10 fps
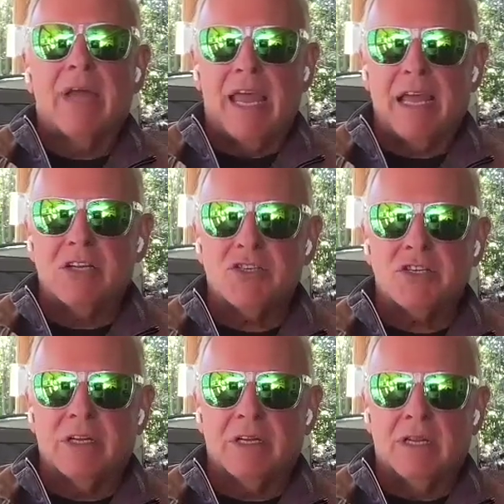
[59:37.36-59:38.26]

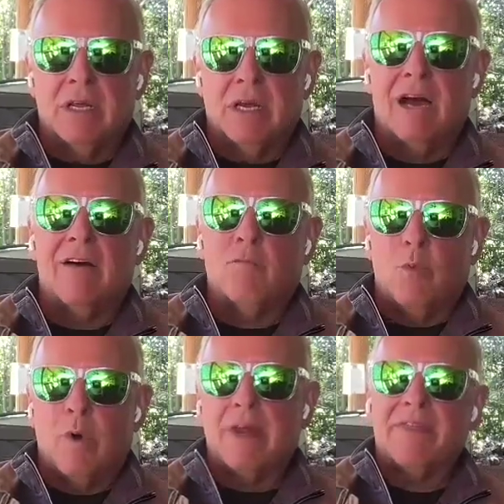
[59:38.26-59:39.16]
comprehension of
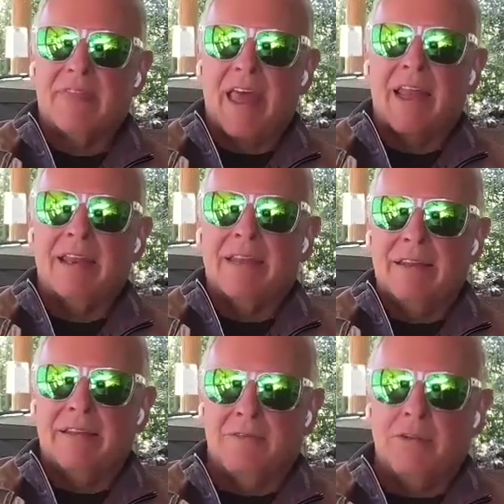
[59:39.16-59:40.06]
what that
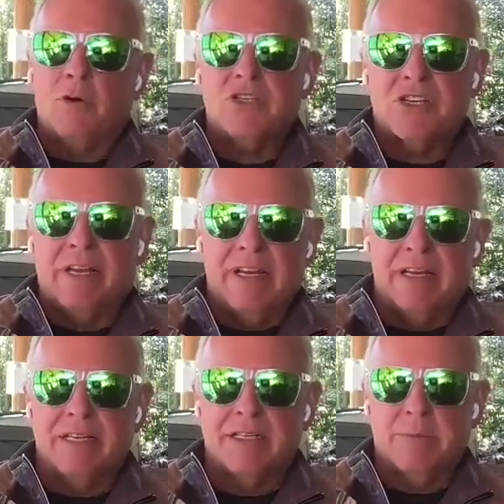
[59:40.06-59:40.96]
notion
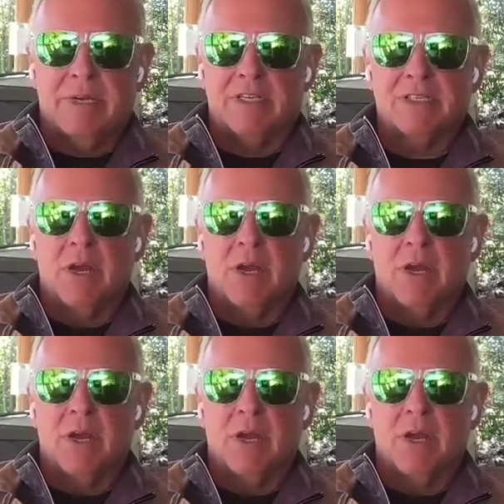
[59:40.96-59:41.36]
is, because